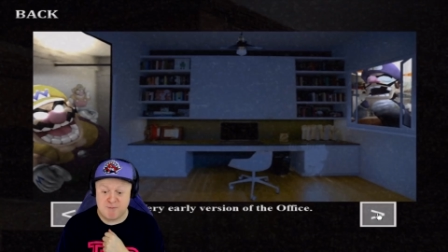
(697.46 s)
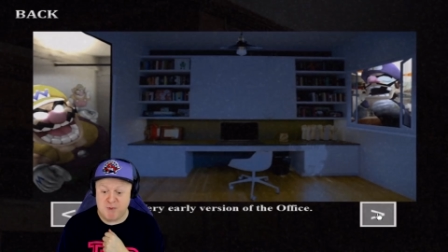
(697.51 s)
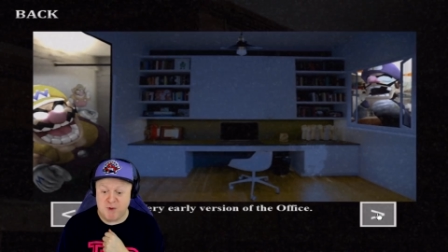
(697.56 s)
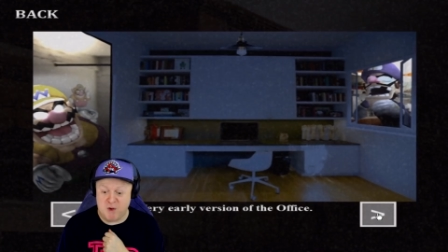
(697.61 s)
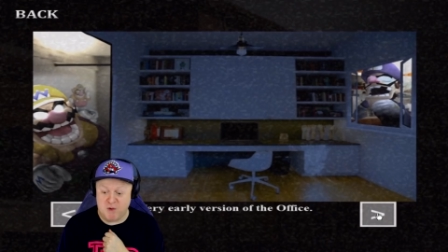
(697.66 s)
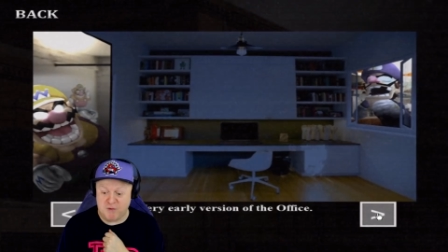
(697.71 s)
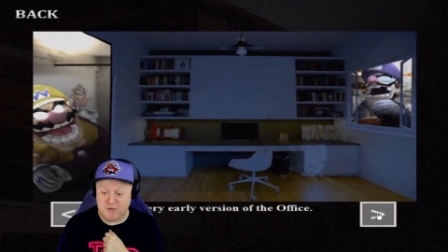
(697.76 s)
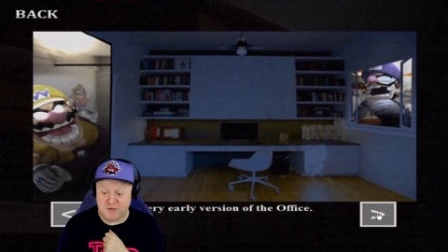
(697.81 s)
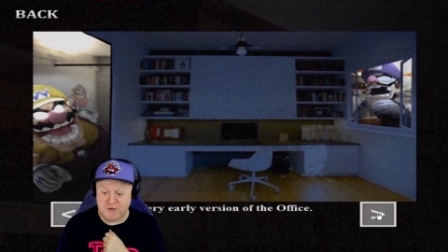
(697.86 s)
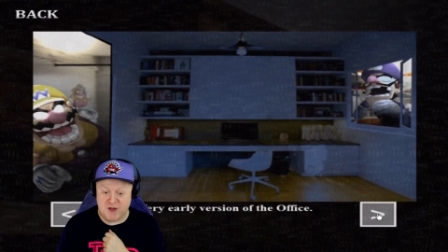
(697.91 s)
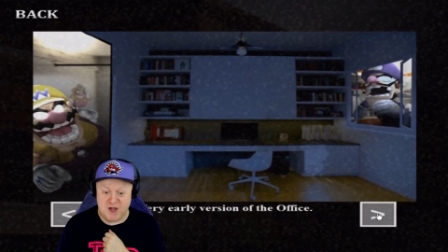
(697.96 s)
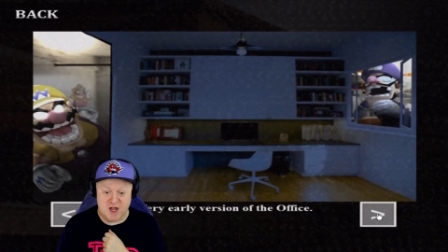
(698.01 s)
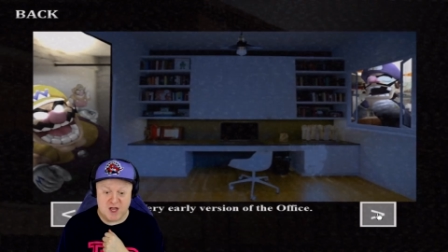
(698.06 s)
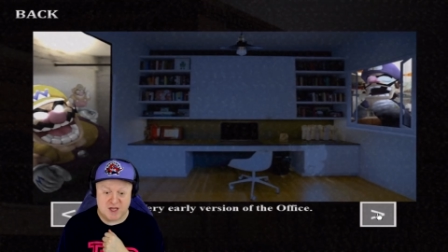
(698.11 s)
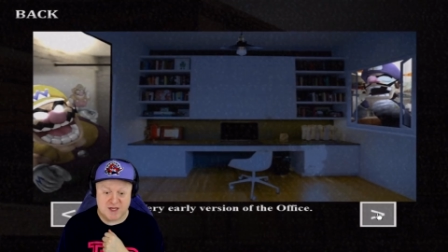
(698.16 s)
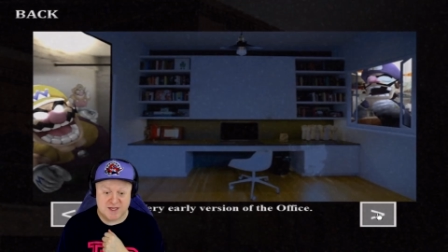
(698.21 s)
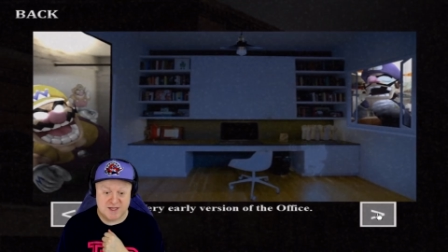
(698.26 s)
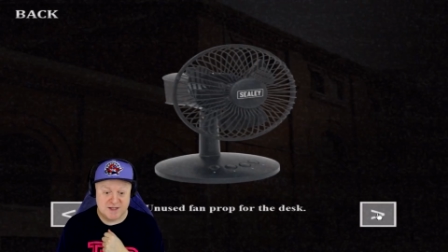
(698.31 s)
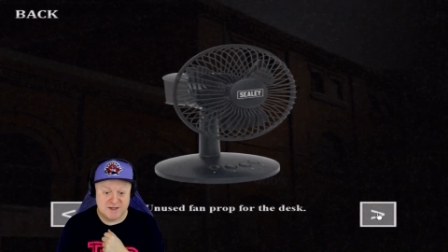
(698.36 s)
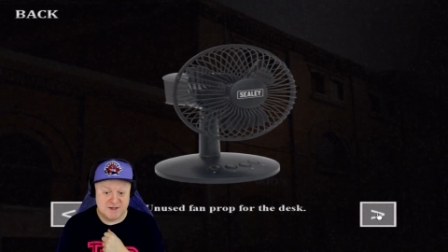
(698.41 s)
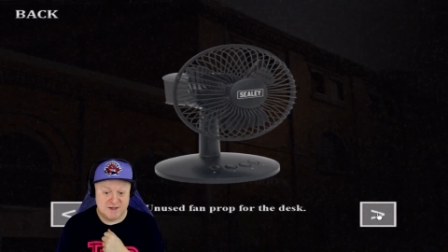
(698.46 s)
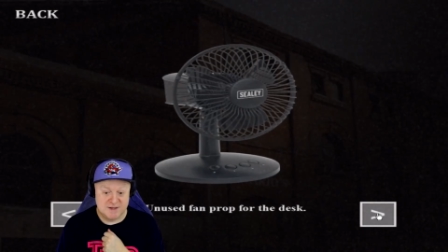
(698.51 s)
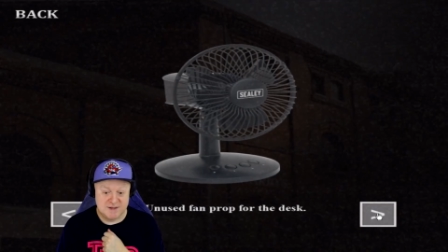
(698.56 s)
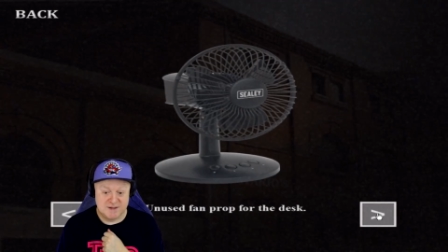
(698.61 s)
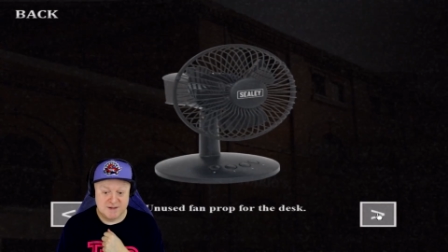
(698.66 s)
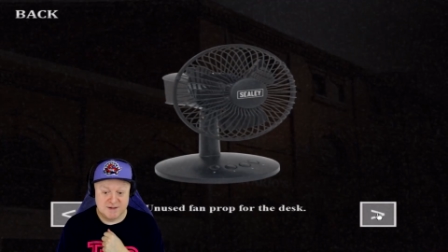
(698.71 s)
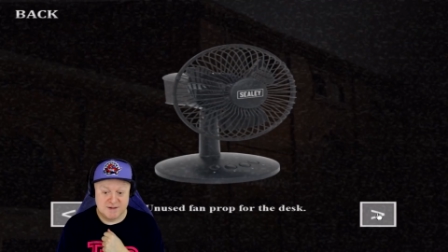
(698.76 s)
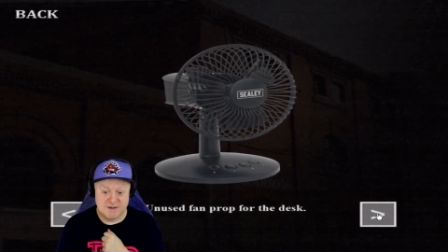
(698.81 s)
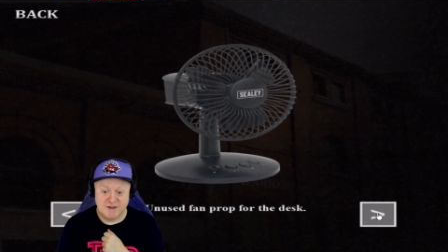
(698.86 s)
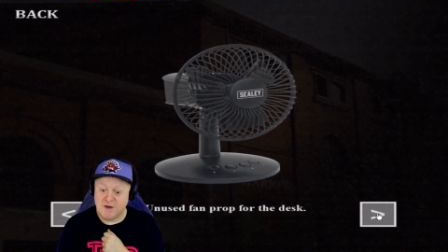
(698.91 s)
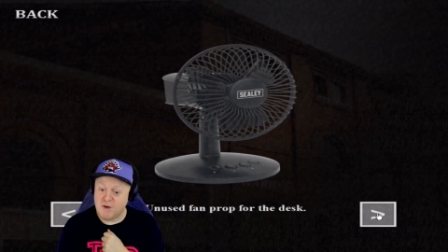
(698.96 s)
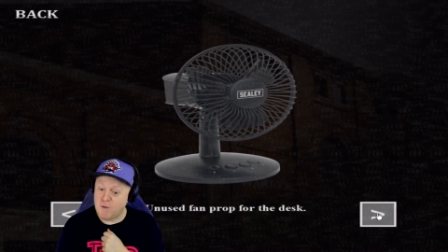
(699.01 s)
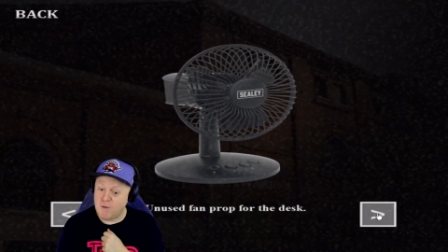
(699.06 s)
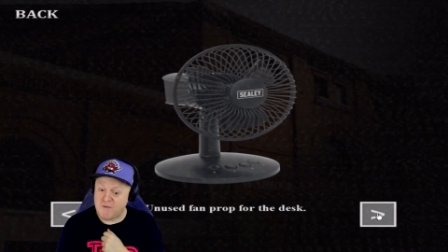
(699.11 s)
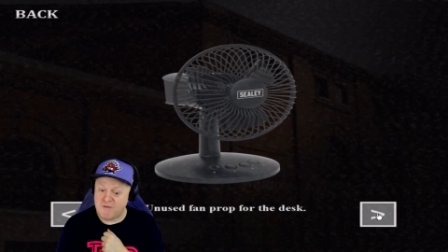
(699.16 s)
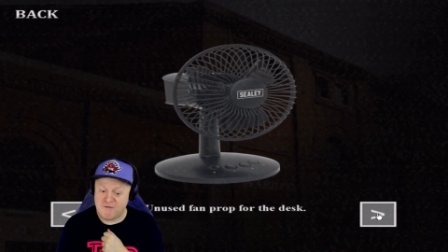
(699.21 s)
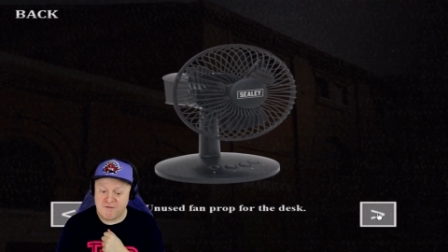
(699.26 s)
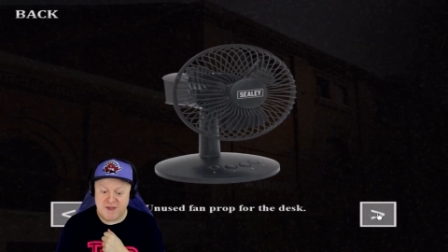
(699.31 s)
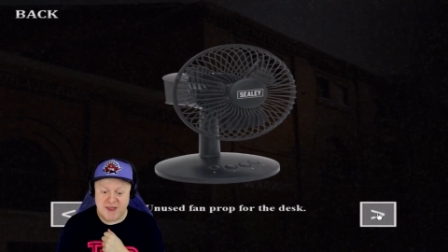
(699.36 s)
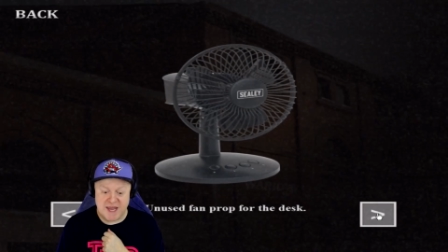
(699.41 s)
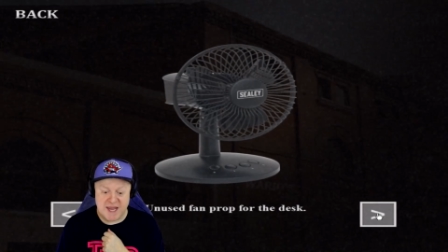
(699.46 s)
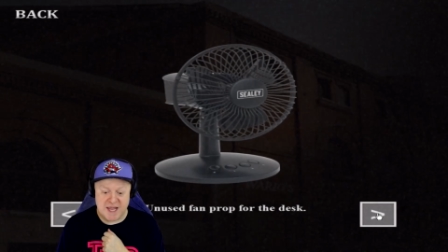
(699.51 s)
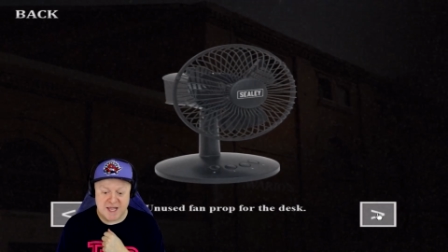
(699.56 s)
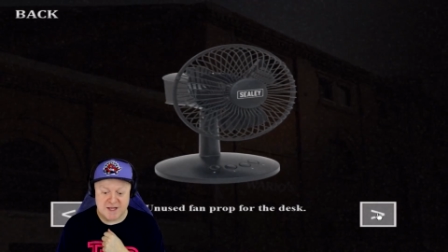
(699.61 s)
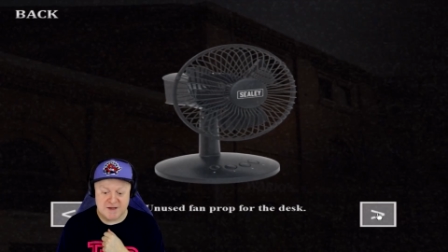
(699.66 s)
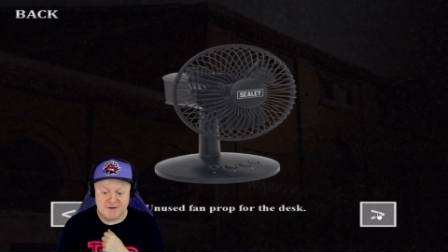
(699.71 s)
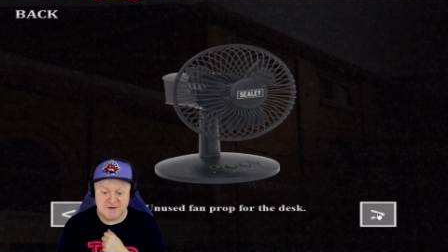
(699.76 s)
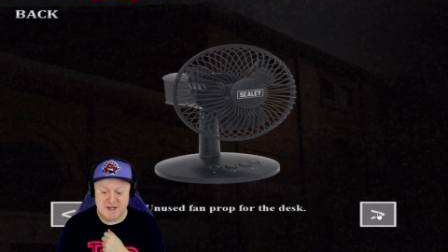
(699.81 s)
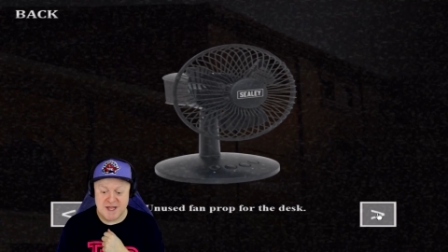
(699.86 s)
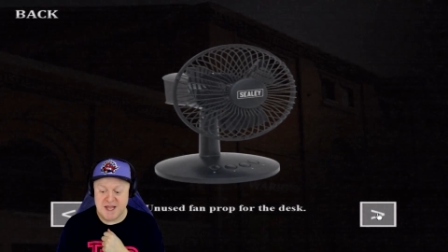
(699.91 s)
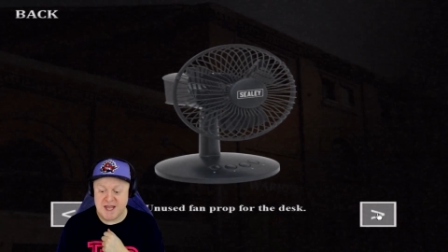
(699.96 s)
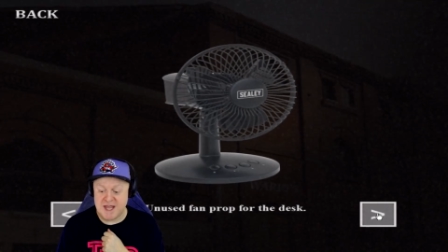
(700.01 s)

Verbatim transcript: both look, oh, a fan,